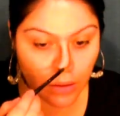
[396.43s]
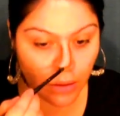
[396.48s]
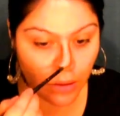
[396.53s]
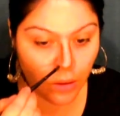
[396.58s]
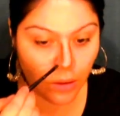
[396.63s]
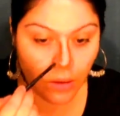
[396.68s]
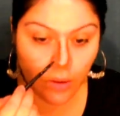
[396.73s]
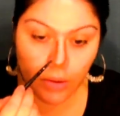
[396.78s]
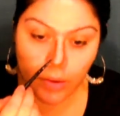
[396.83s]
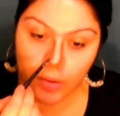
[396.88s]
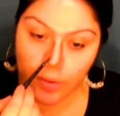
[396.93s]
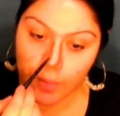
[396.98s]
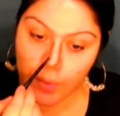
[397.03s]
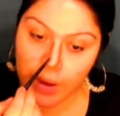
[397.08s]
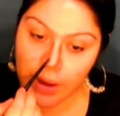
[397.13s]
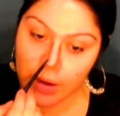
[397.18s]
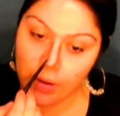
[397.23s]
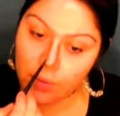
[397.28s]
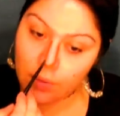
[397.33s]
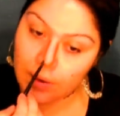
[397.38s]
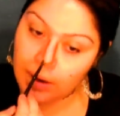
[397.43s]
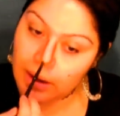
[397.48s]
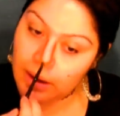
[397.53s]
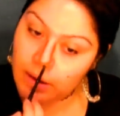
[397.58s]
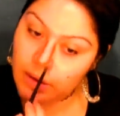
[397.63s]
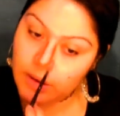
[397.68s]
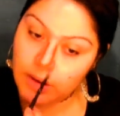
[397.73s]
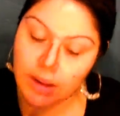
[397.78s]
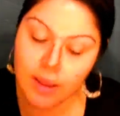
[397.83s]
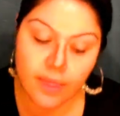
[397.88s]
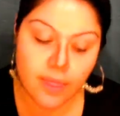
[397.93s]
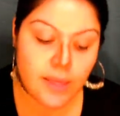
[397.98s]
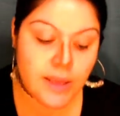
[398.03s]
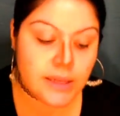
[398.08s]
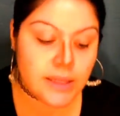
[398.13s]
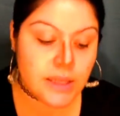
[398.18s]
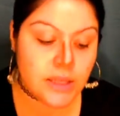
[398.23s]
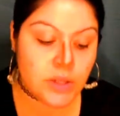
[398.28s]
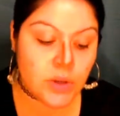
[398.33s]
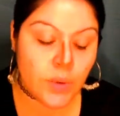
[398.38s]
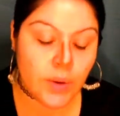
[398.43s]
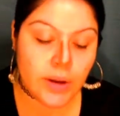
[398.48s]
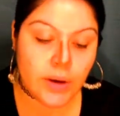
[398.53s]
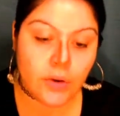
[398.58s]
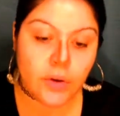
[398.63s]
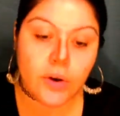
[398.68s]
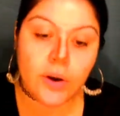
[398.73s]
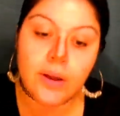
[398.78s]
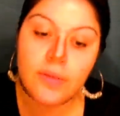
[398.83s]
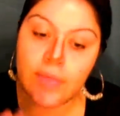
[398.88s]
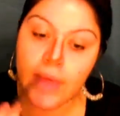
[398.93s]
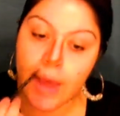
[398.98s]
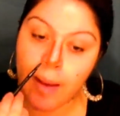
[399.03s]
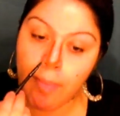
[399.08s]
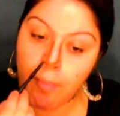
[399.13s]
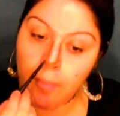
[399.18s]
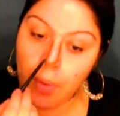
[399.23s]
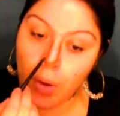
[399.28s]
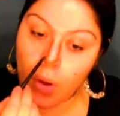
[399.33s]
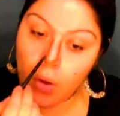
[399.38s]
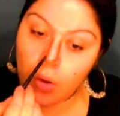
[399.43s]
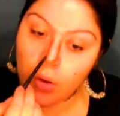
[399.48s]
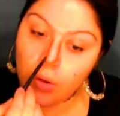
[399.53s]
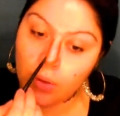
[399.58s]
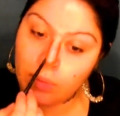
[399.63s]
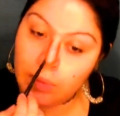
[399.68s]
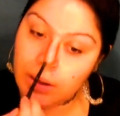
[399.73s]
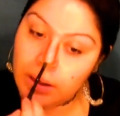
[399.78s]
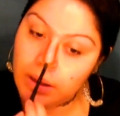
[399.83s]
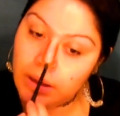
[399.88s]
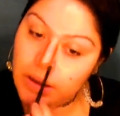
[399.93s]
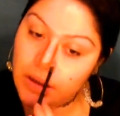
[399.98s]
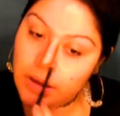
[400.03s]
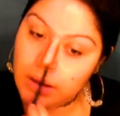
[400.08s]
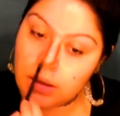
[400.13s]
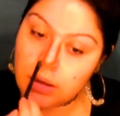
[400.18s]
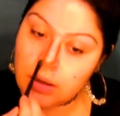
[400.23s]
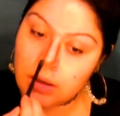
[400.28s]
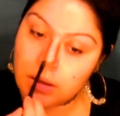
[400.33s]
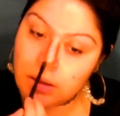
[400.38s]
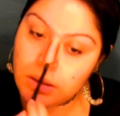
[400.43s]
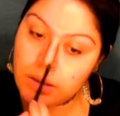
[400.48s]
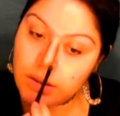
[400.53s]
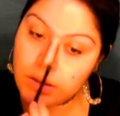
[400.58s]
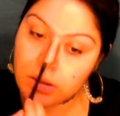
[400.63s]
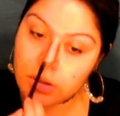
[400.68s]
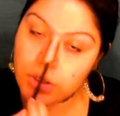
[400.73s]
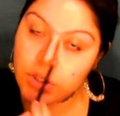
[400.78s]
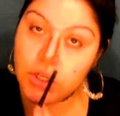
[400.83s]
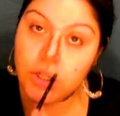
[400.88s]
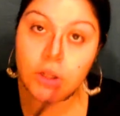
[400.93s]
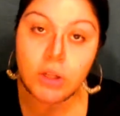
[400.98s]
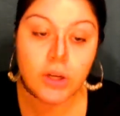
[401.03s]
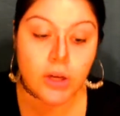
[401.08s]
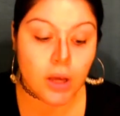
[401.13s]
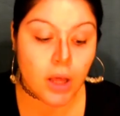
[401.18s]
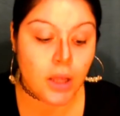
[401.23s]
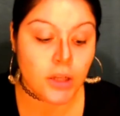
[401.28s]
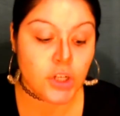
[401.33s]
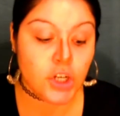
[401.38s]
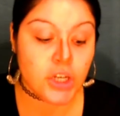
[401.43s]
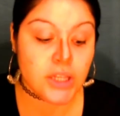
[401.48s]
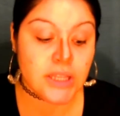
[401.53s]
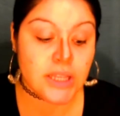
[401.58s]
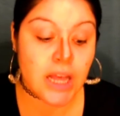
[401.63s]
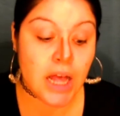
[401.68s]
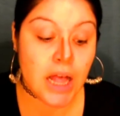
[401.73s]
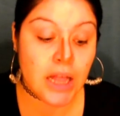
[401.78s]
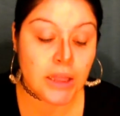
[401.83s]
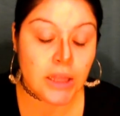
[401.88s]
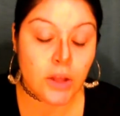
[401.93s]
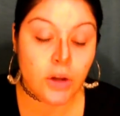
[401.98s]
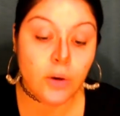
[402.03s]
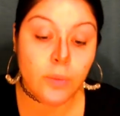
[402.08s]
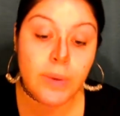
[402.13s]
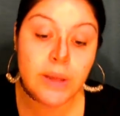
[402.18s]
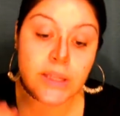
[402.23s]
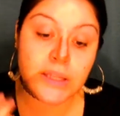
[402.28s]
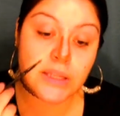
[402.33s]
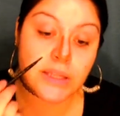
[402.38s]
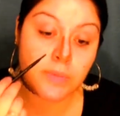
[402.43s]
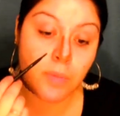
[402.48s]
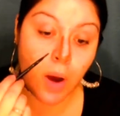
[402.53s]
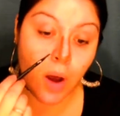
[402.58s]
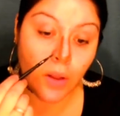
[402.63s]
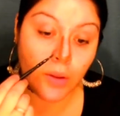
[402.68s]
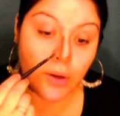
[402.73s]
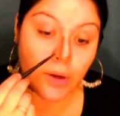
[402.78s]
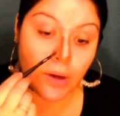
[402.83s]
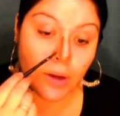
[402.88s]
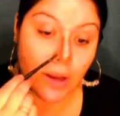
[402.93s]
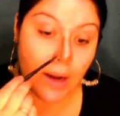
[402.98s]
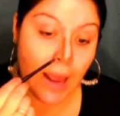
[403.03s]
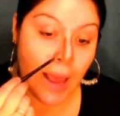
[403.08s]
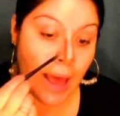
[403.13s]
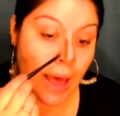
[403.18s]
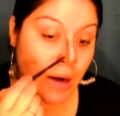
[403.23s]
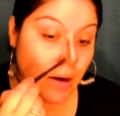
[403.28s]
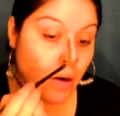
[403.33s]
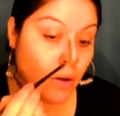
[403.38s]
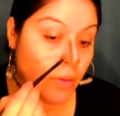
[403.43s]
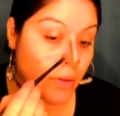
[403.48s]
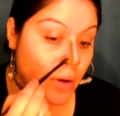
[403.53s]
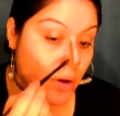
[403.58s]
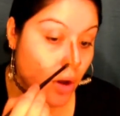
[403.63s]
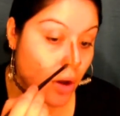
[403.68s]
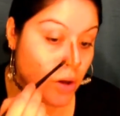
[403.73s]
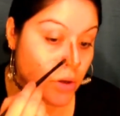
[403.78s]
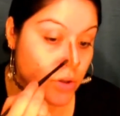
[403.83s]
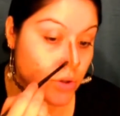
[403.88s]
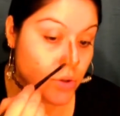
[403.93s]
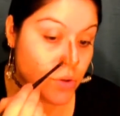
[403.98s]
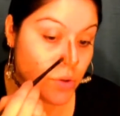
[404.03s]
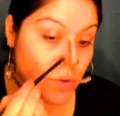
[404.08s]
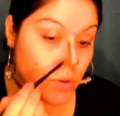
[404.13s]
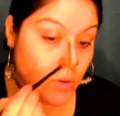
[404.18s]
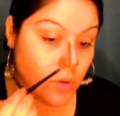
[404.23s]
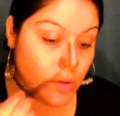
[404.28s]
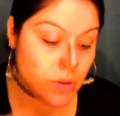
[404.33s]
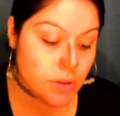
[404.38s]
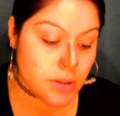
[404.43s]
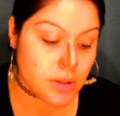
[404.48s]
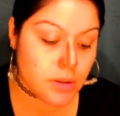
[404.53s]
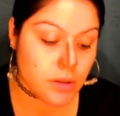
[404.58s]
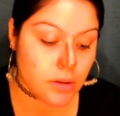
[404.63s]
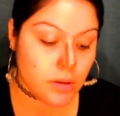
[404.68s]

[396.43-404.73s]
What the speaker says: All the way around. And this is going to create that bulb to look just a little bit smaller. You're going to add it on the nostrils,